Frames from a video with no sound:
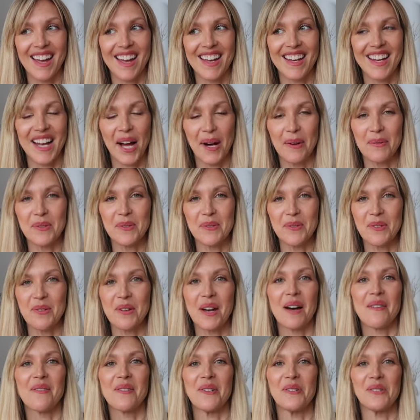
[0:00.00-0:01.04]
It helps when you
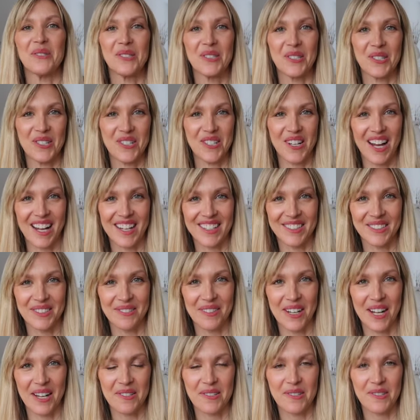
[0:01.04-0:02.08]
have an older child
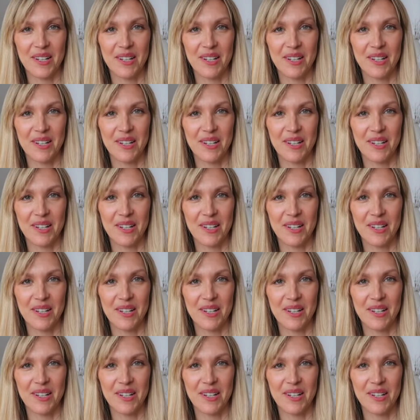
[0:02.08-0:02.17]
around.